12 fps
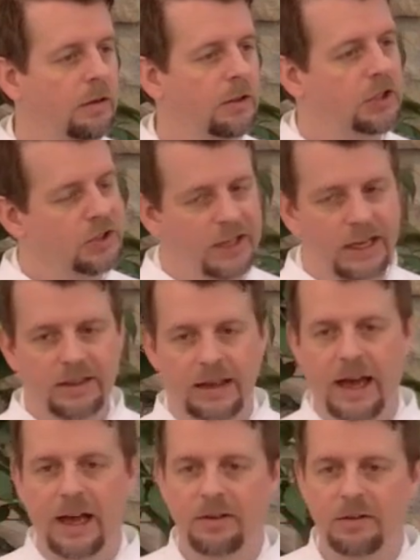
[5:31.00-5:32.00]
just like
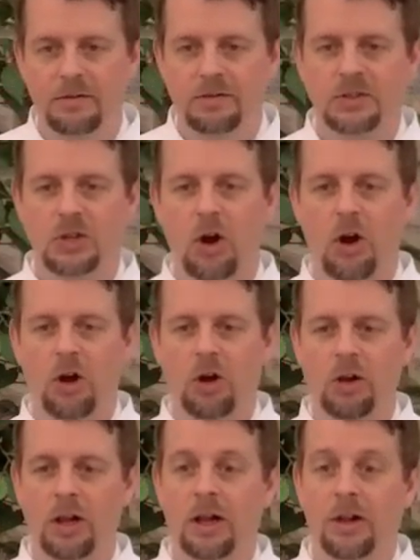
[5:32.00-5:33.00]
that,
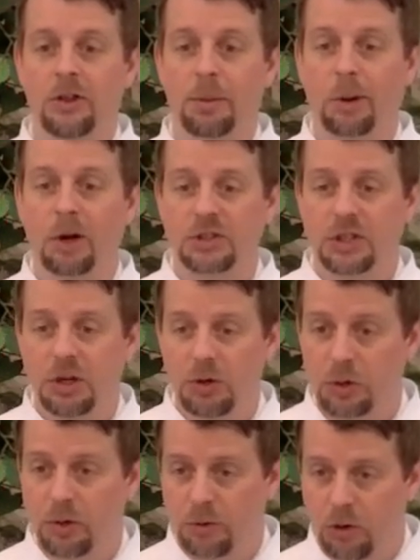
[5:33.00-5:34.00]
Saul, the
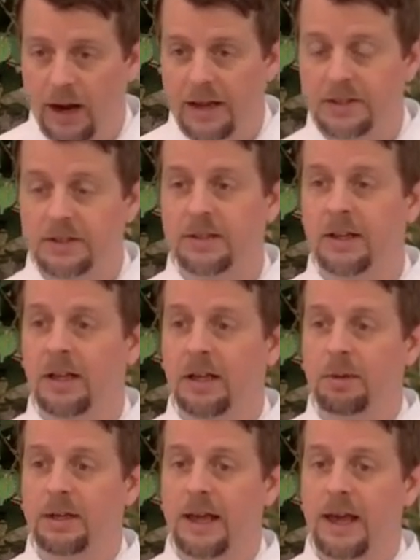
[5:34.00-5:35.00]
persecutor of Christ,
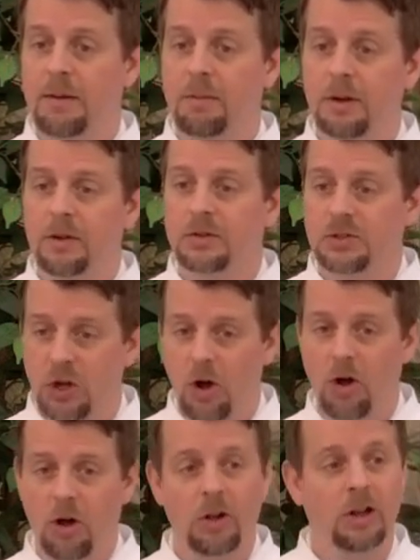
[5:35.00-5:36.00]
became
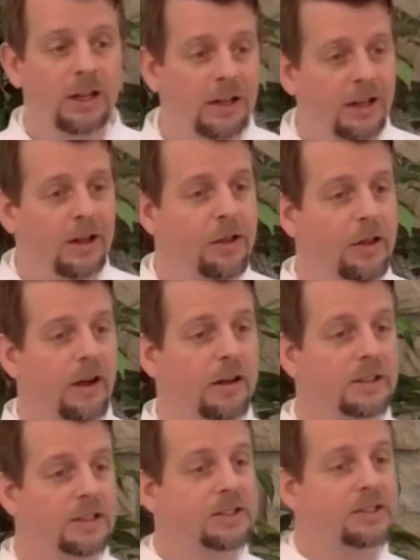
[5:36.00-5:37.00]
Saul, the
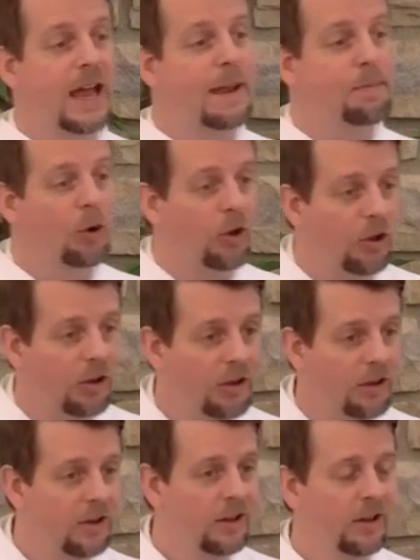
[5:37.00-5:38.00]
disciple
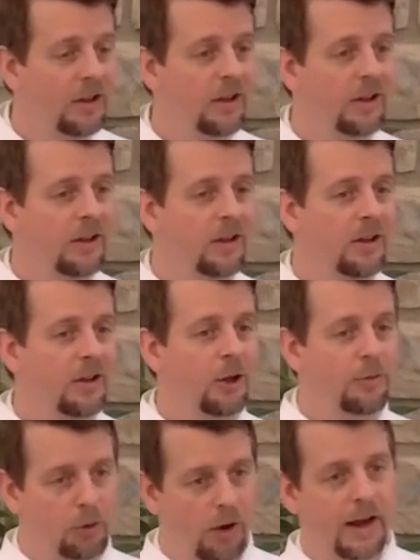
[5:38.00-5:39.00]
of
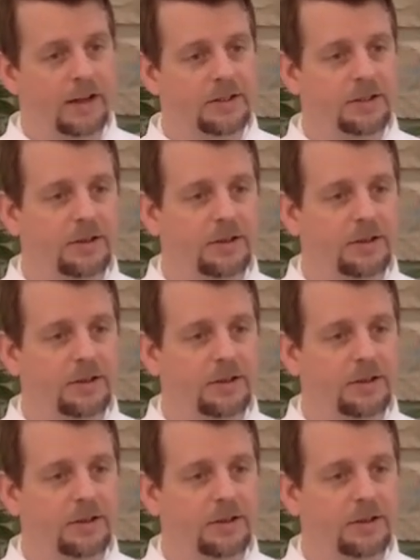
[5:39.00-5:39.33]
Christ.